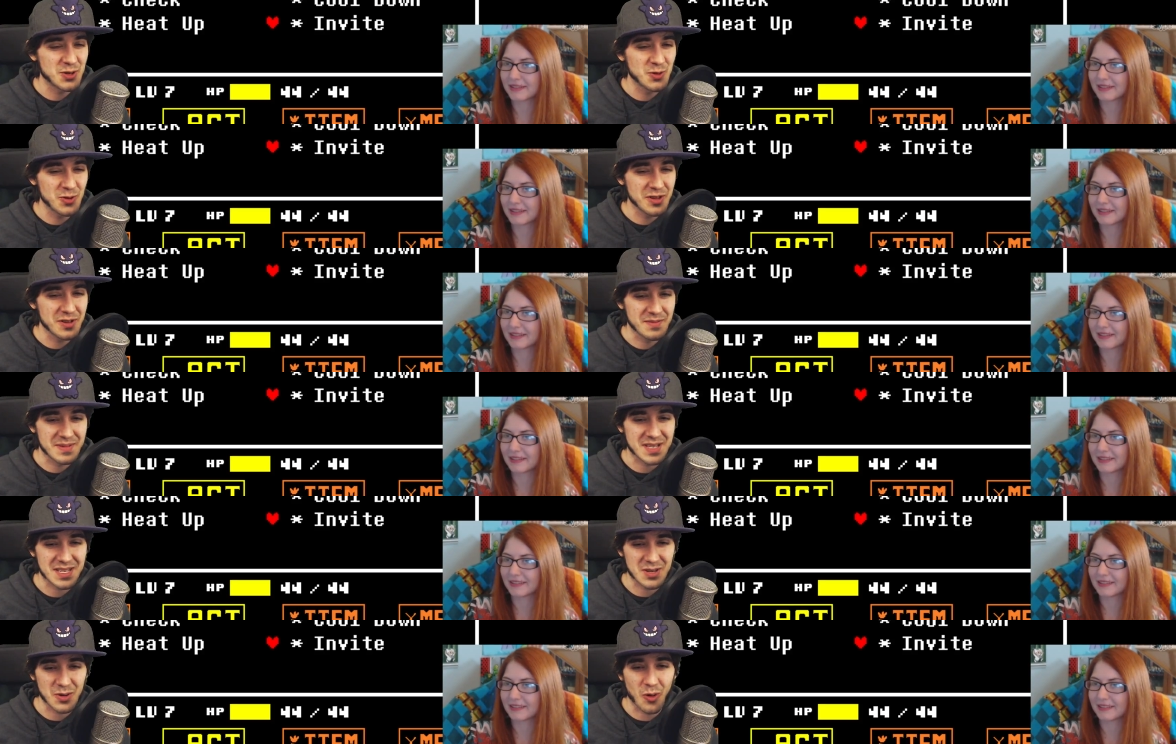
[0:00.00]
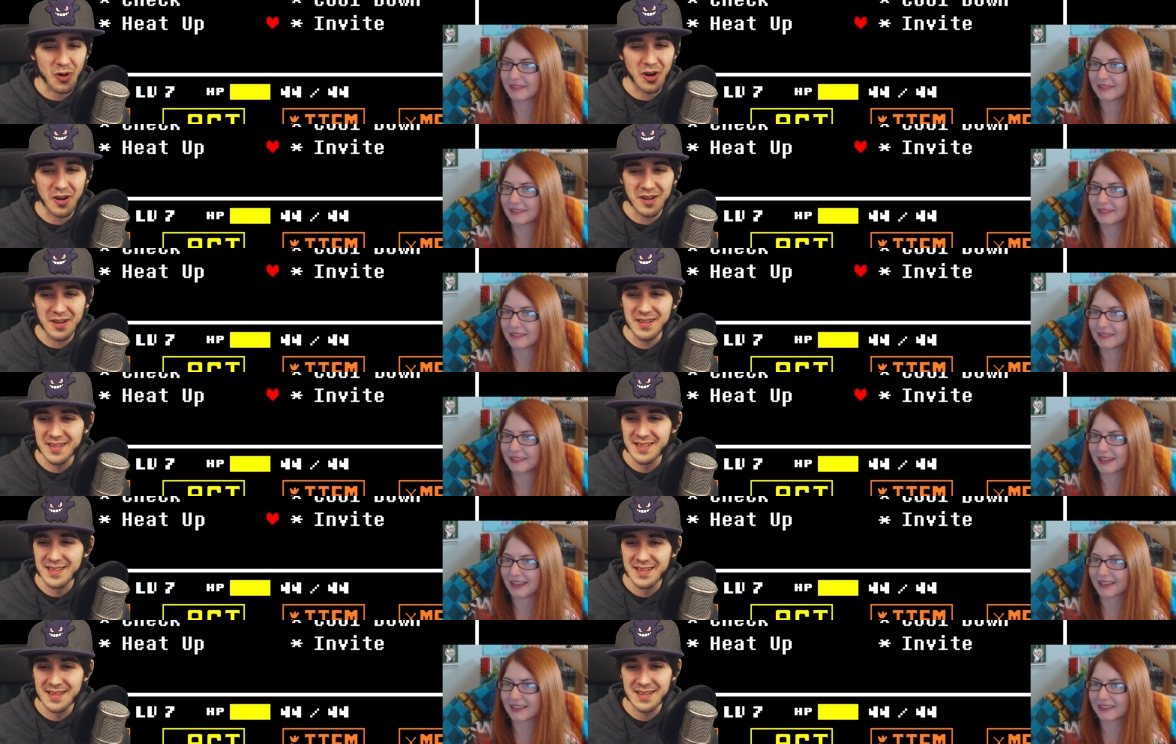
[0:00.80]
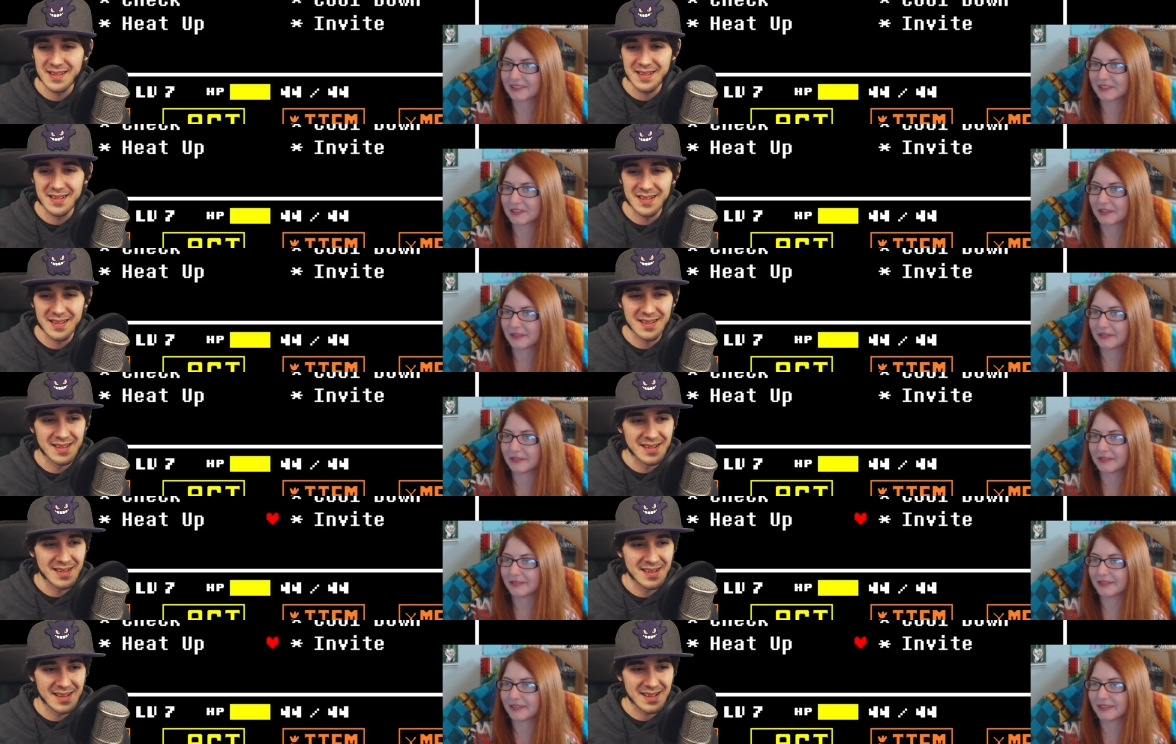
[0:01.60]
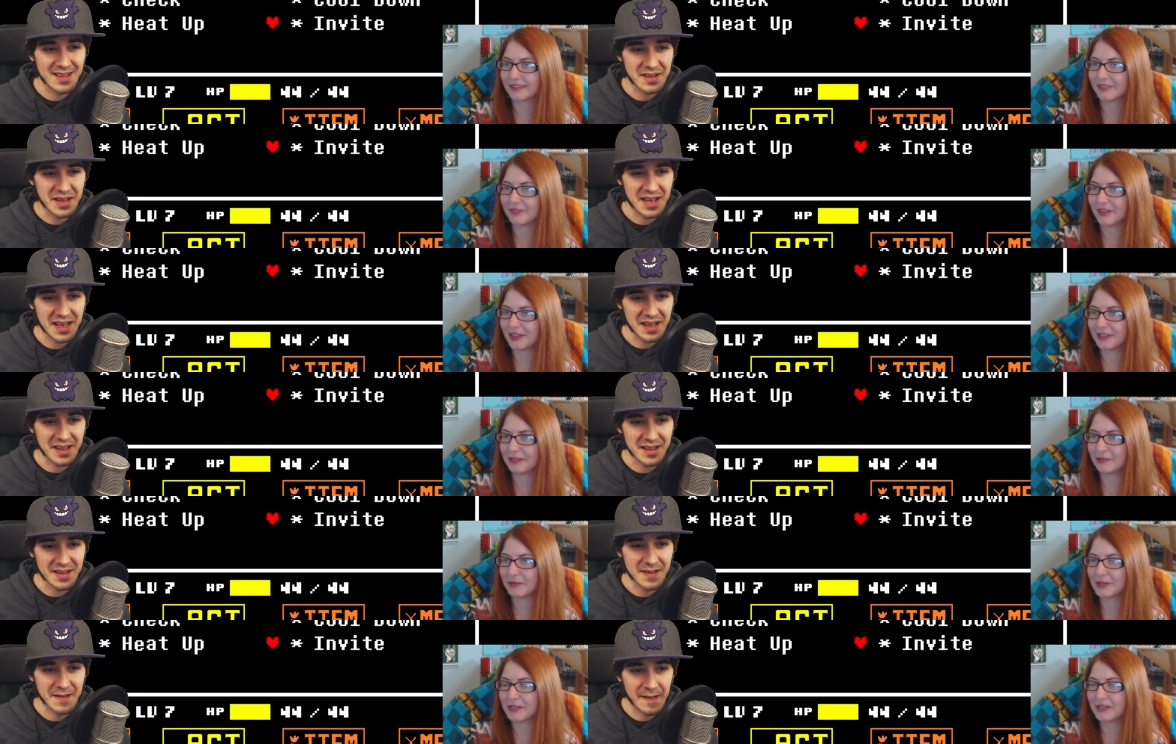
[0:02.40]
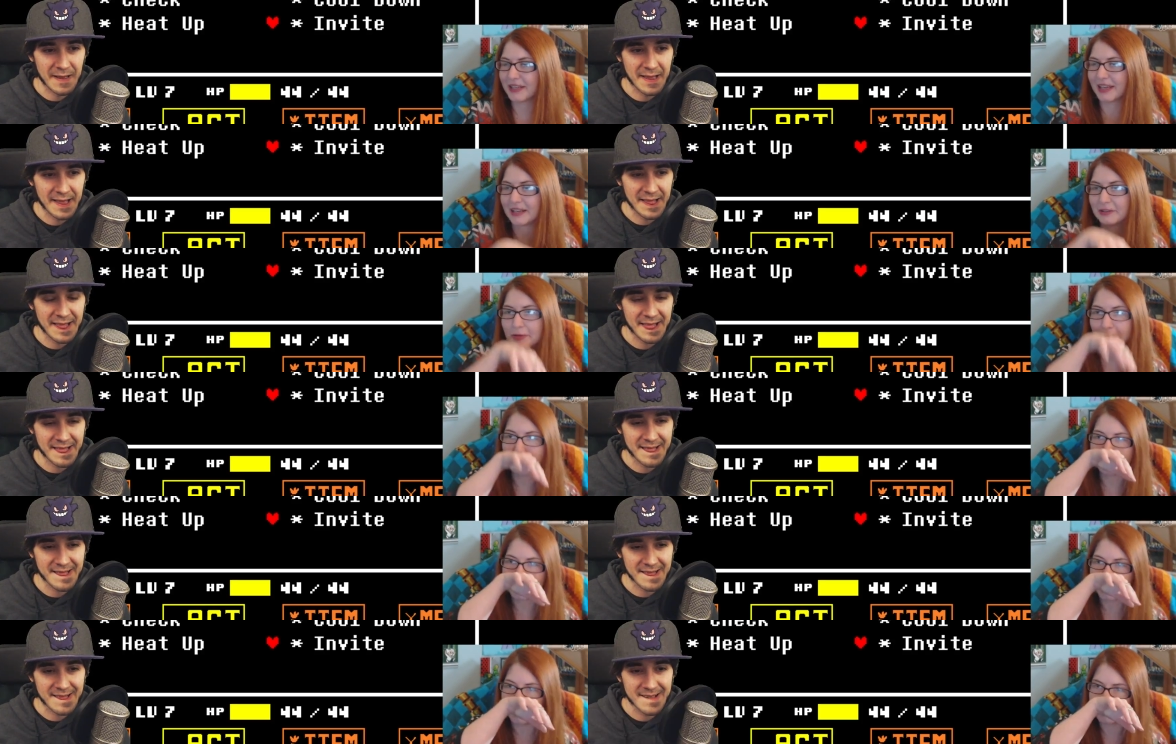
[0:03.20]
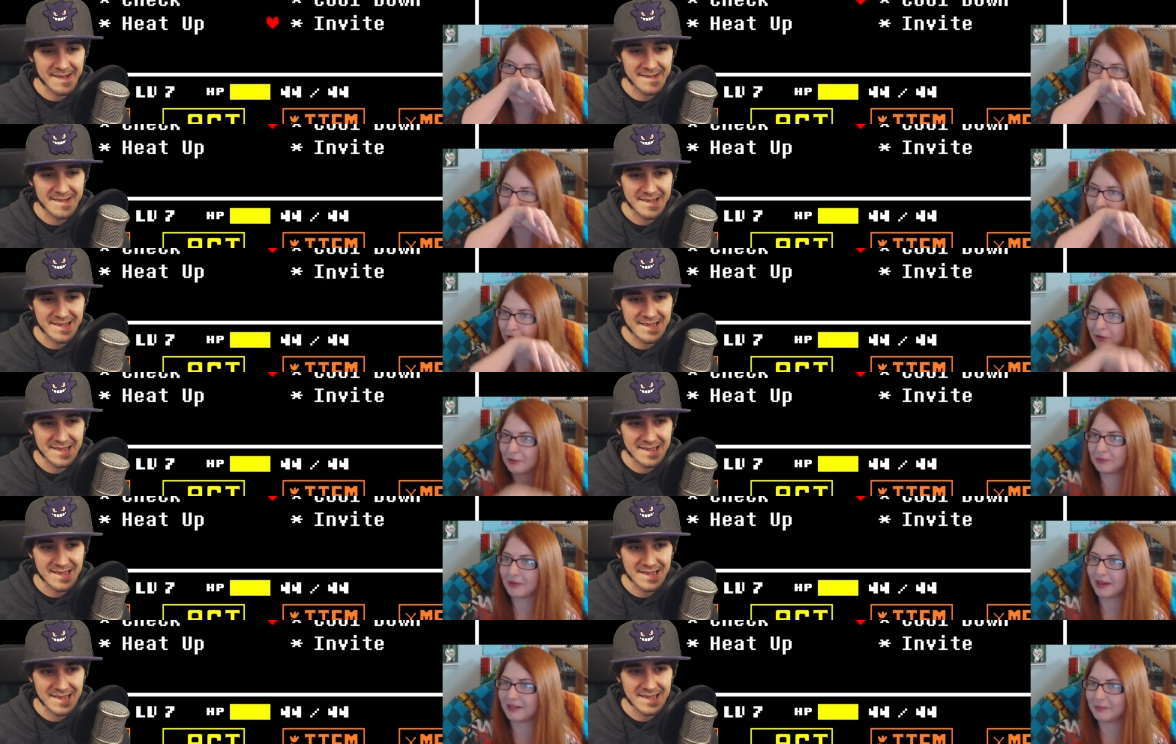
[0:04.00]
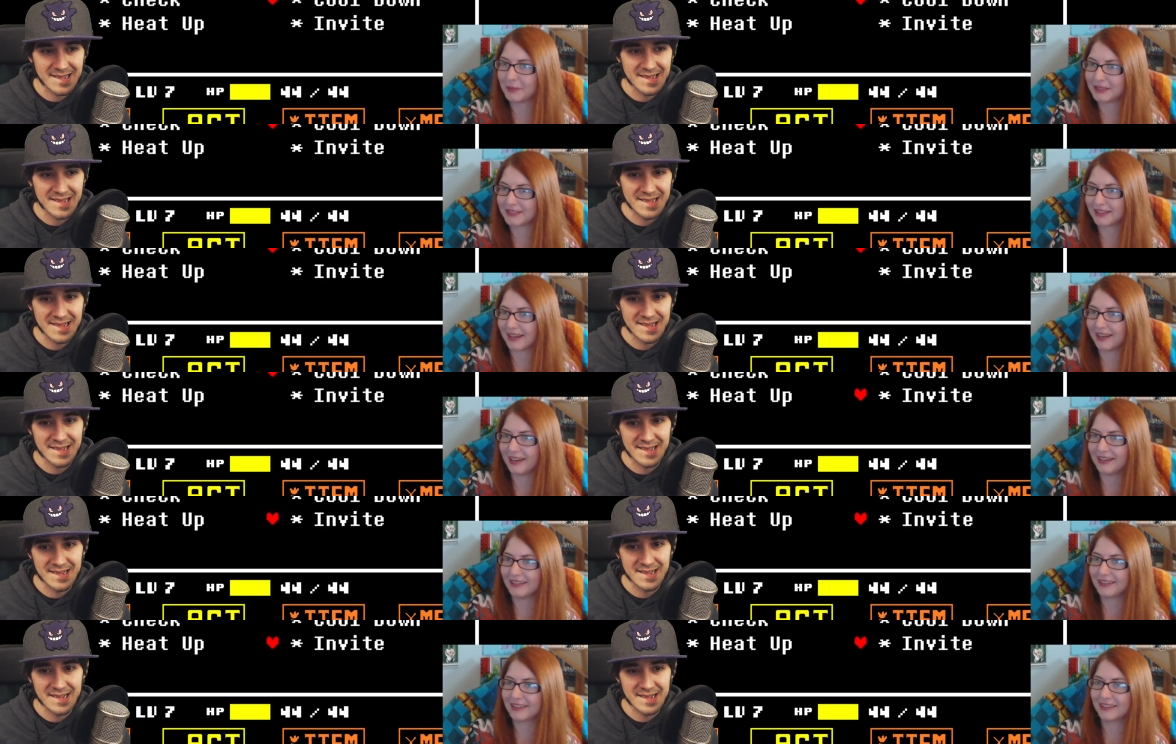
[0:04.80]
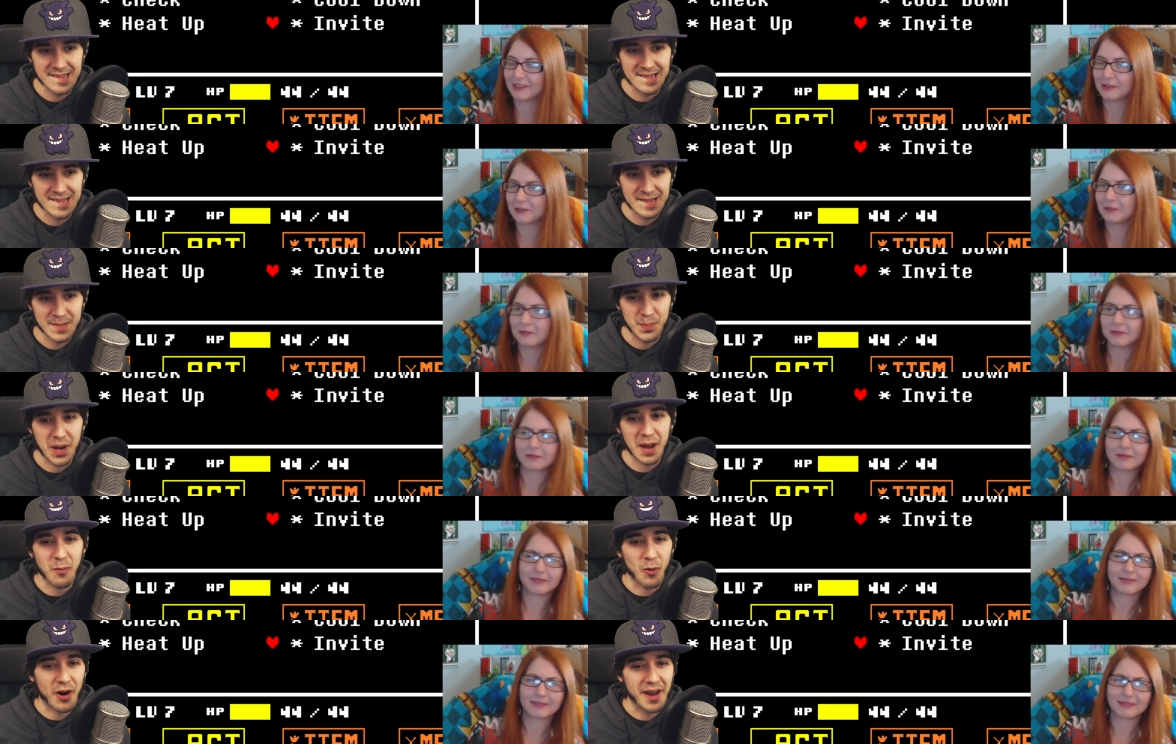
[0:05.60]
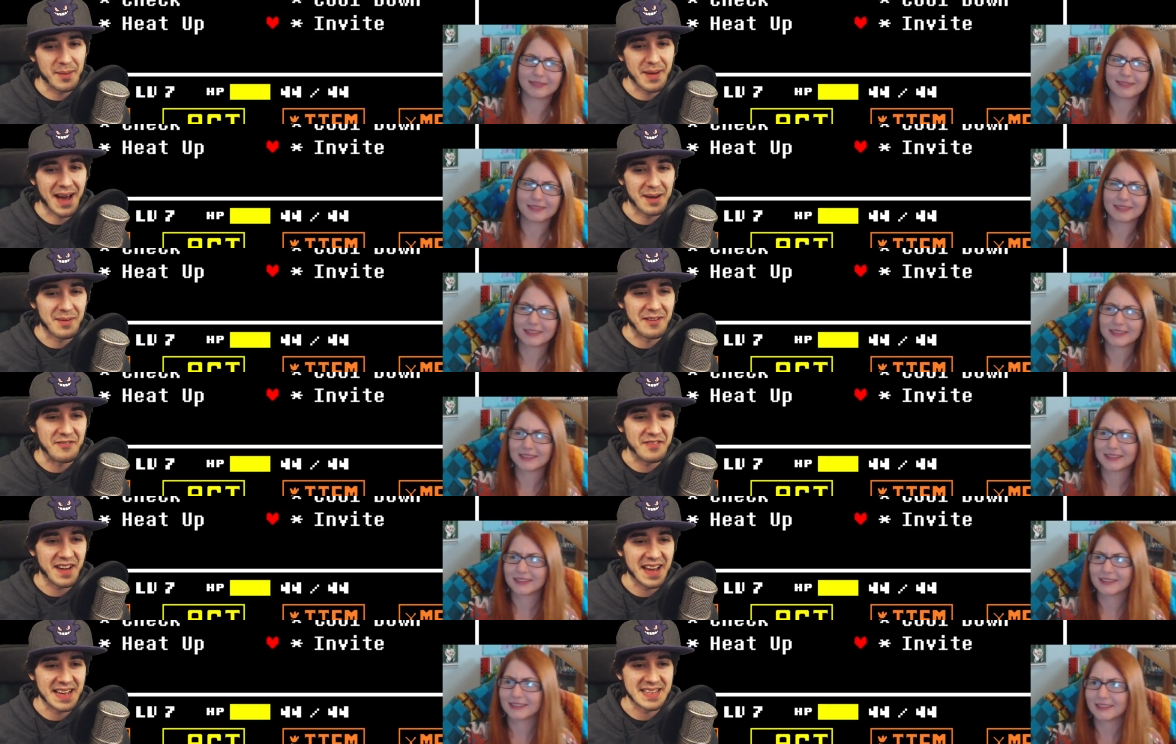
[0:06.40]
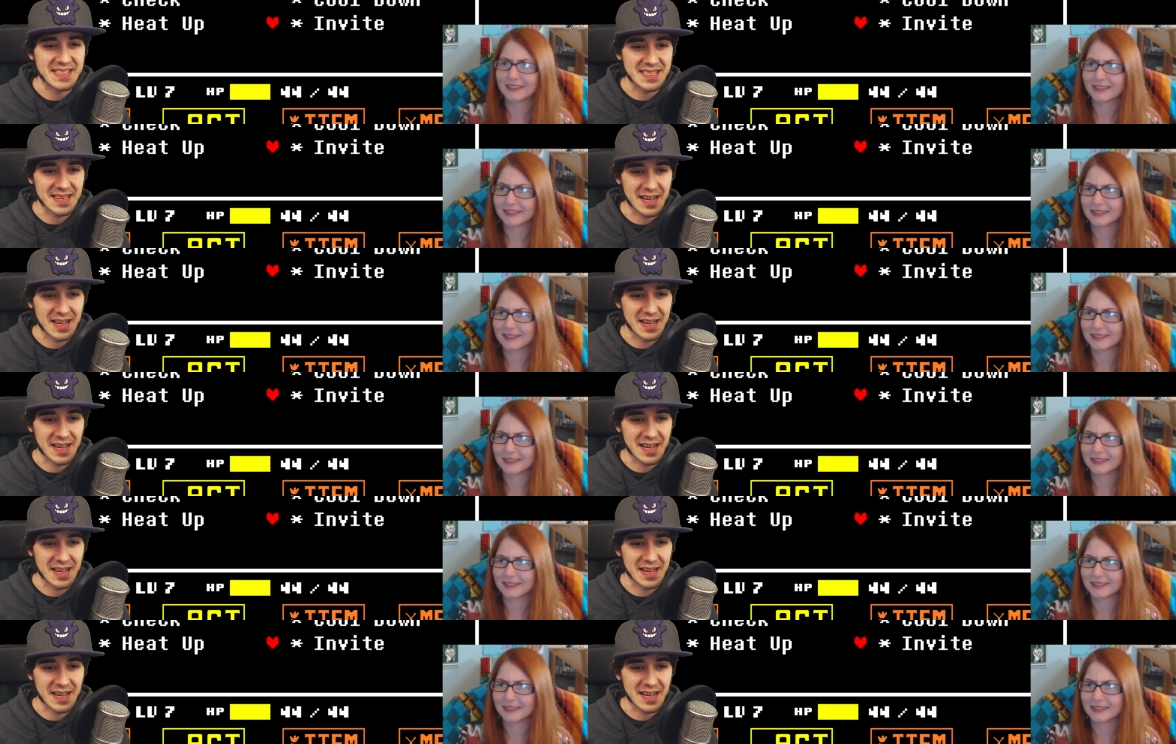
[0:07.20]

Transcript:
Speaker 1: to the store?
Speaker 2: I guess so. Invite? Well, you can't cool him down because if you cool him down, he might die.
Speaker 1: But I want him out of my face.